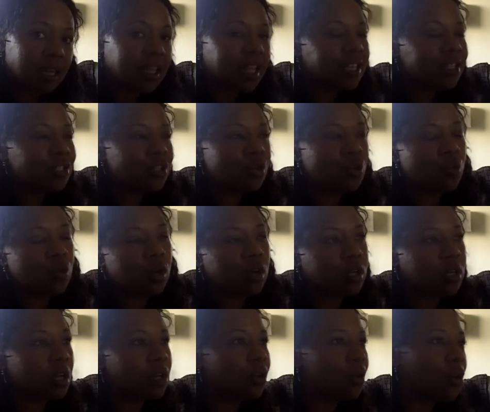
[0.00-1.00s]
Unless you're
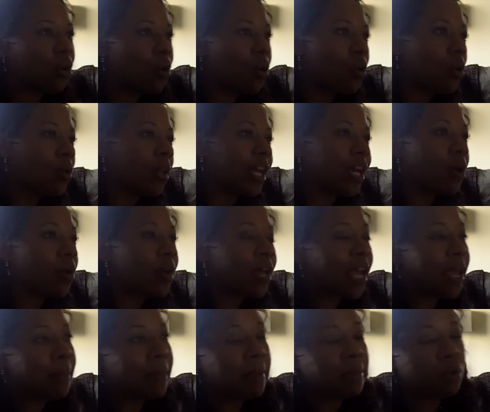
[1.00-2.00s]
working on a goal, like,
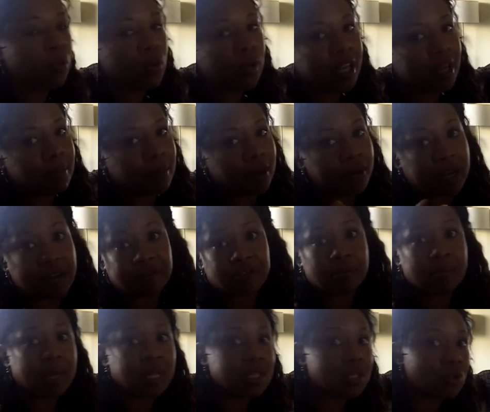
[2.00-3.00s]
okay, maybe we'll get married
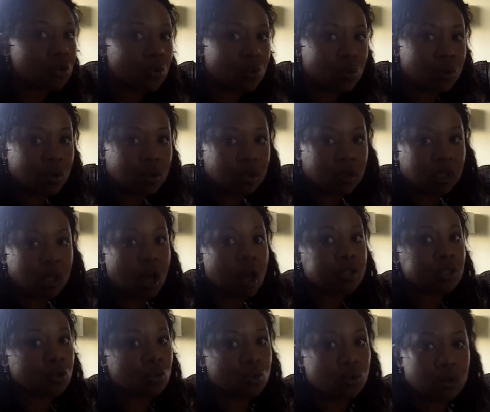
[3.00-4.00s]
after med school or law
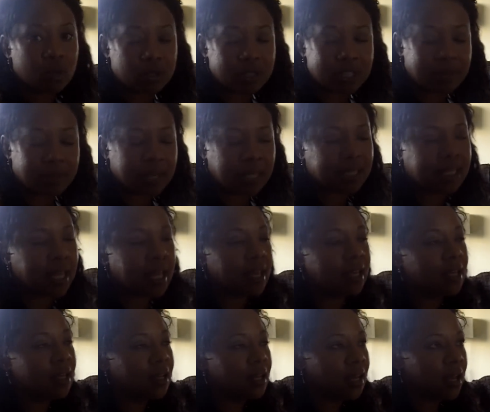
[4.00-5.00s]
school or something like that.